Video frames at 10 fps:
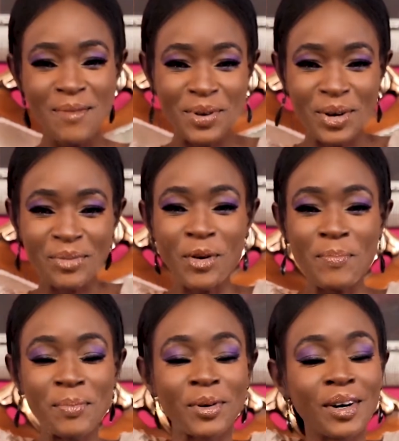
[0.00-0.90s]
beautiful
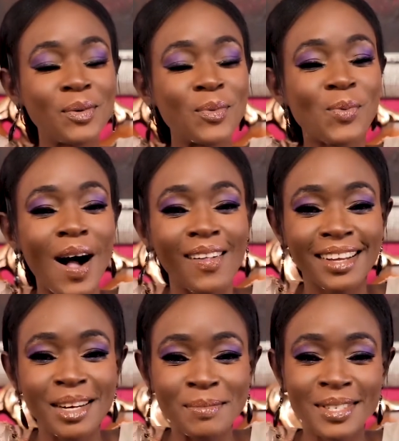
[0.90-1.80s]
people, and
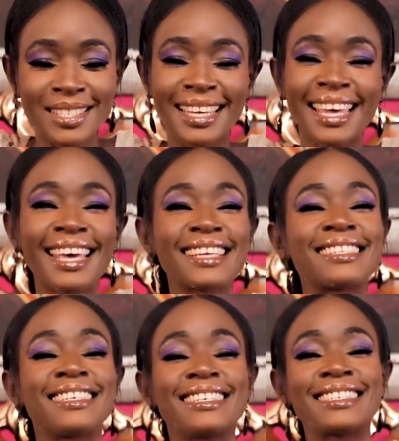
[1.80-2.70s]
welcome to
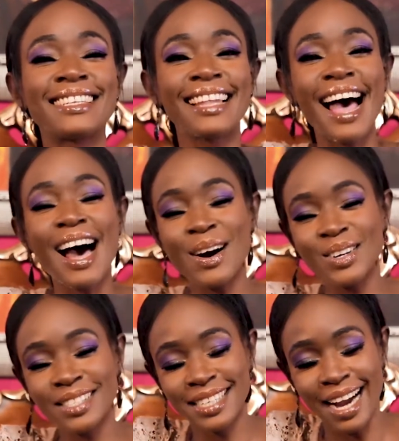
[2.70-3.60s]
Kisti's Lounge,